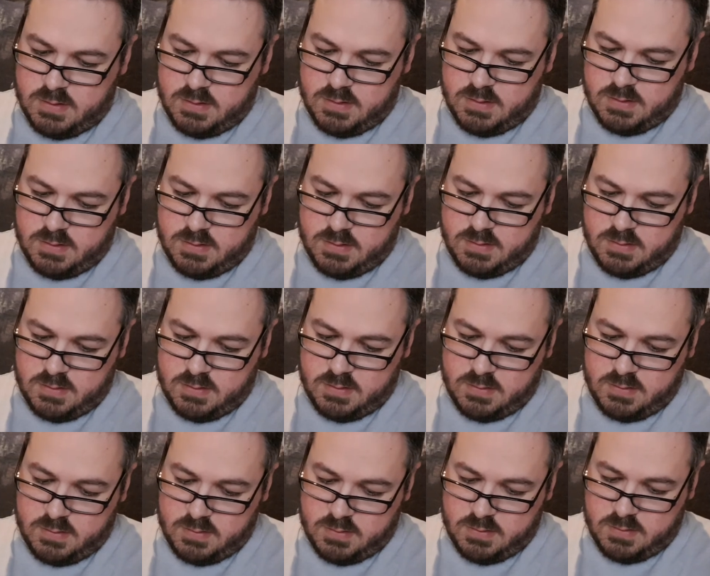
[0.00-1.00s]

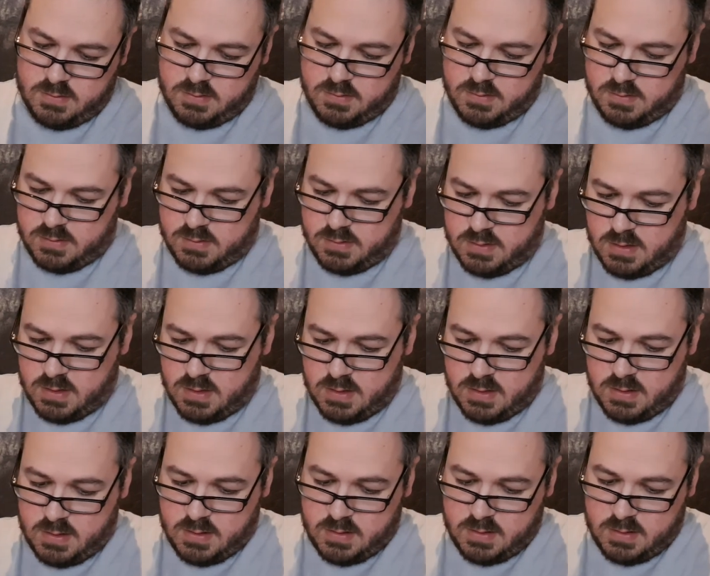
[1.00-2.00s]

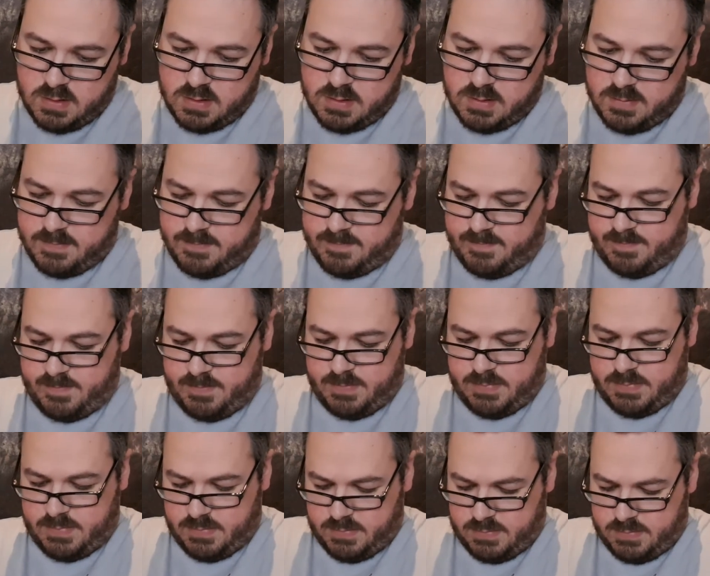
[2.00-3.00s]

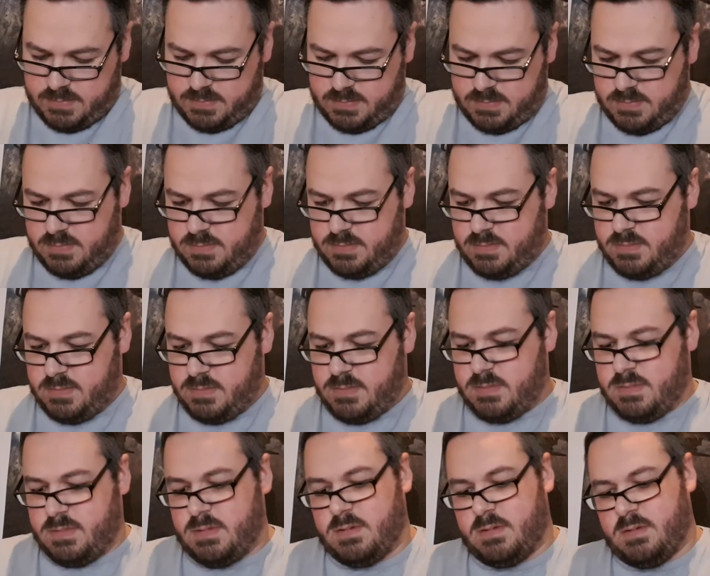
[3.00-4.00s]

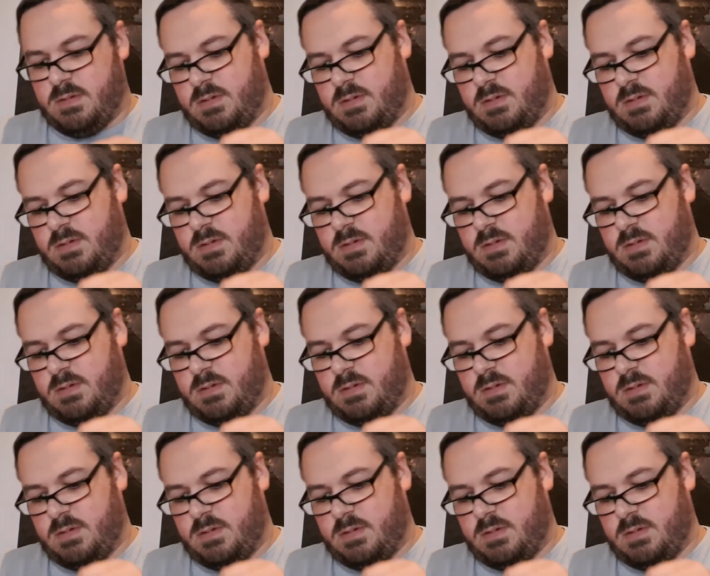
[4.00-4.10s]
Nothing is said.